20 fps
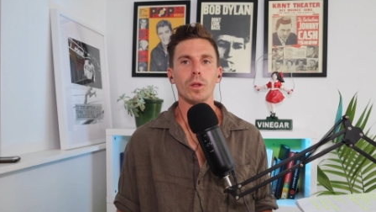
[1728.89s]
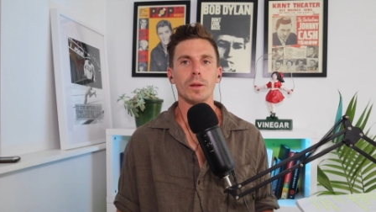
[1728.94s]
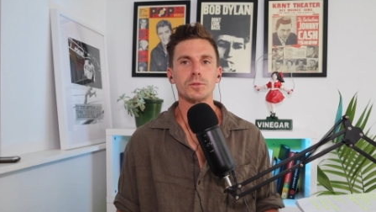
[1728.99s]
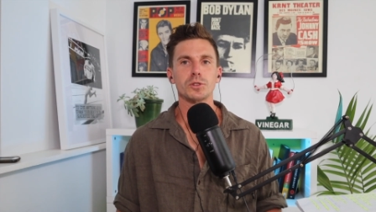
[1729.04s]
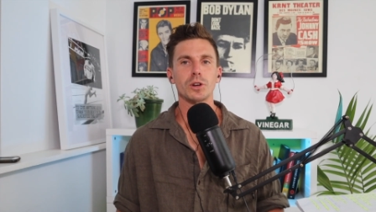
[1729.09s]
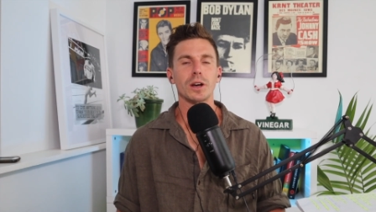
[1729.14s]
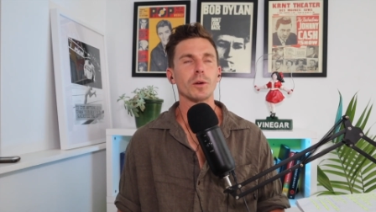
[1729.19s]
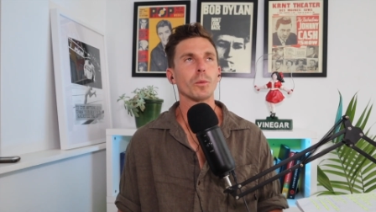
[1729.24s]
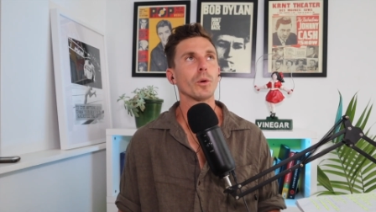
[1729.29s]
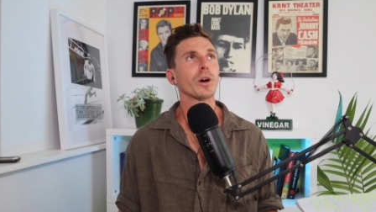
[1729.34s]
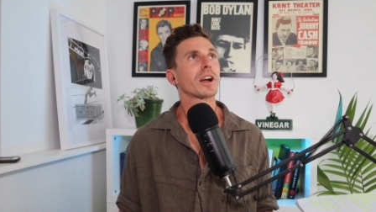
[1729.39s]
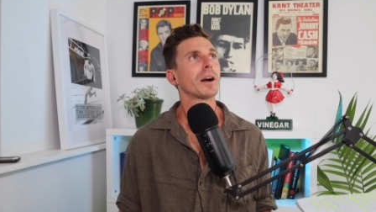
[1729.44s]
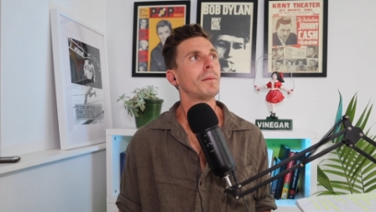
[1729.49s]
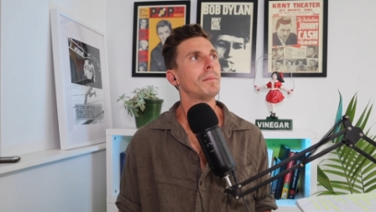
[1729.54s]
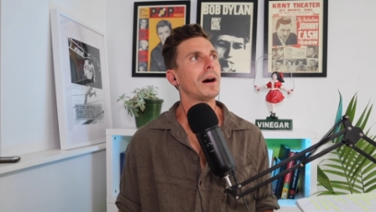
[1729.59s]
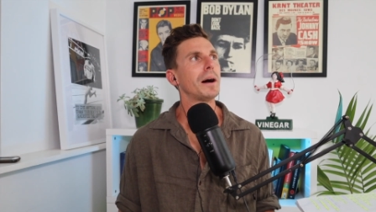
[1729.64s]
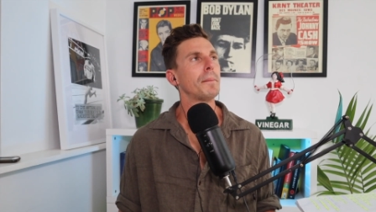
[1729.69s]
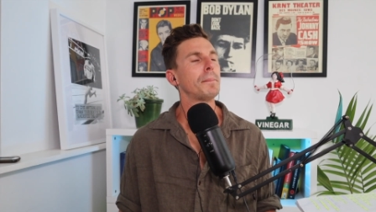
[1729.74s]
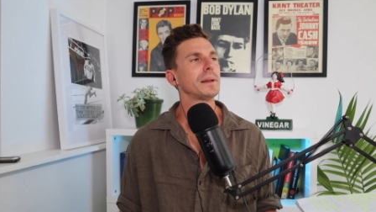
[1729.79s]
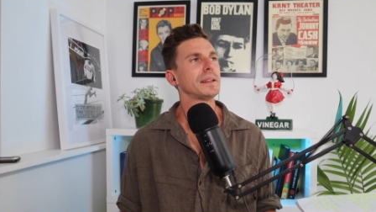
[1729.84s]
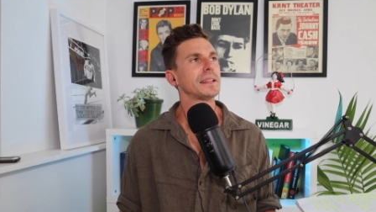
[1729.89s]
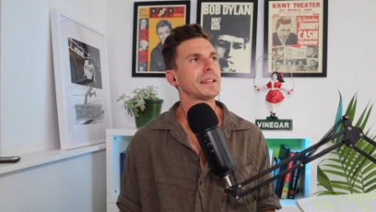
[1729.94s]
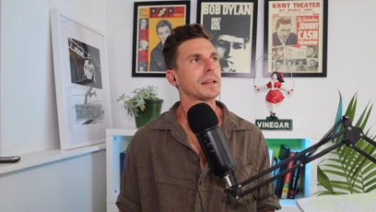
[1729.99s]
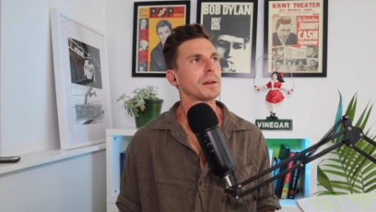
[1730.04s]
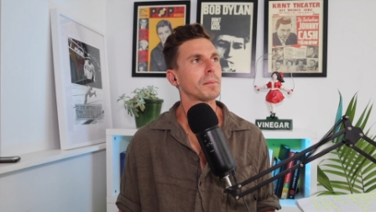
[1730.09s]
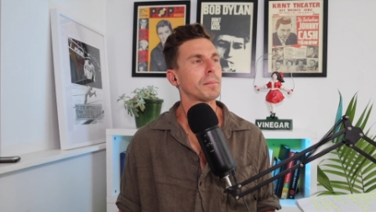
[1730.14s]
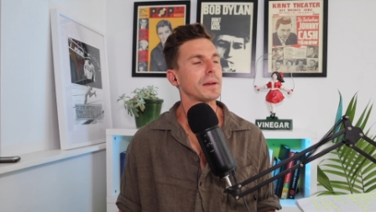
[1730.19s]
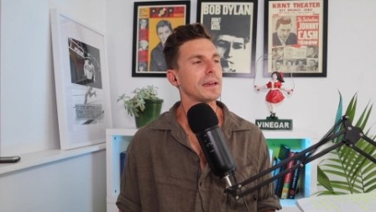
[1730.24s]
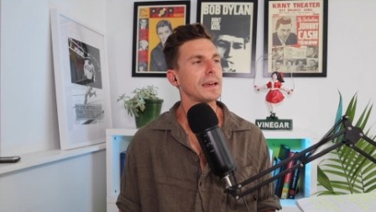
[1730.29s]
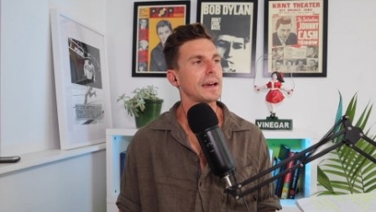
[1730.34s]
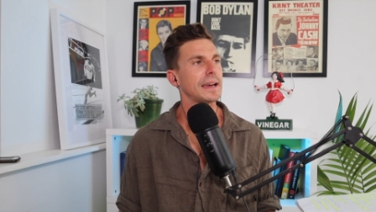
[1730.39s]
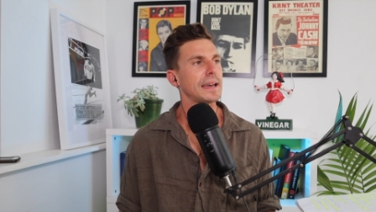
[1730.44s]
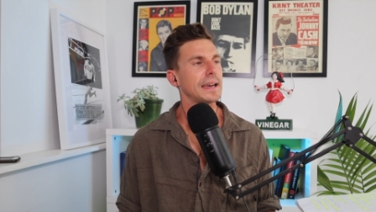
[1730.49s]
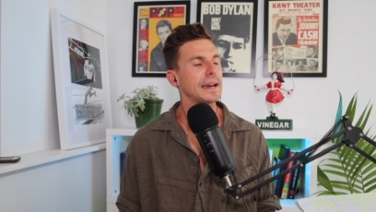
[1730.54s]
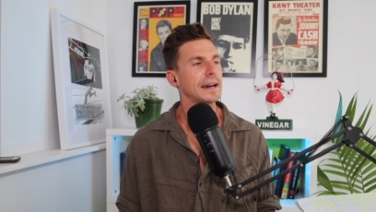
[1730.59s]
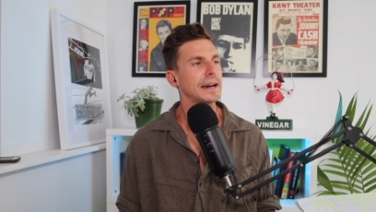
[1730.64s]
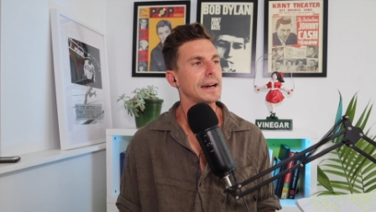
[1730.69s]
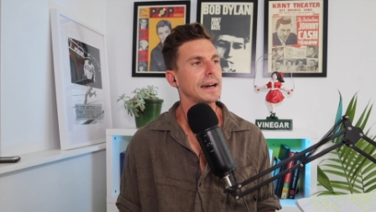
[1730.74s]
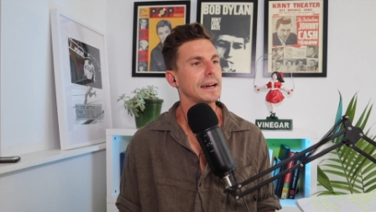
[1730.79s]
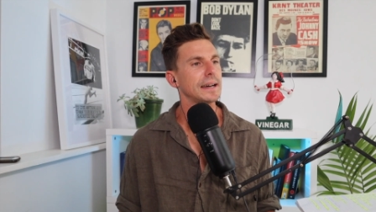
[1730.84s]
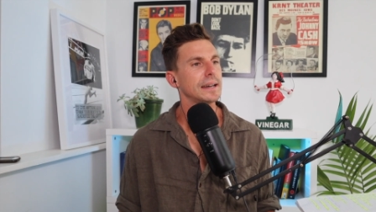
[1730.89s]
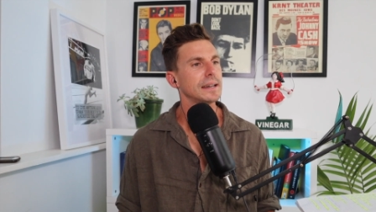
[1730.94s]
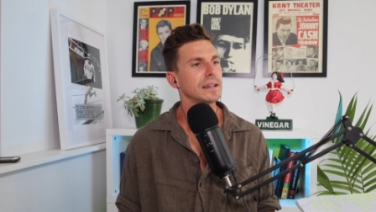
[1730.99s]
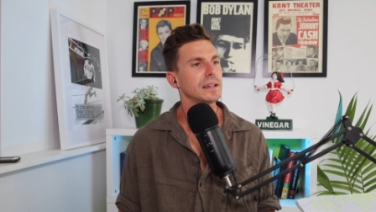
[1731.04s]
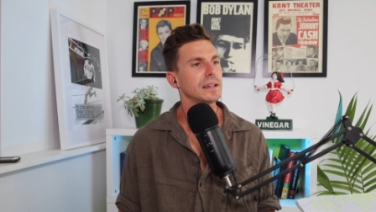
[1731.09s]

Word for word: I'm trying to work on my ability to be a uh,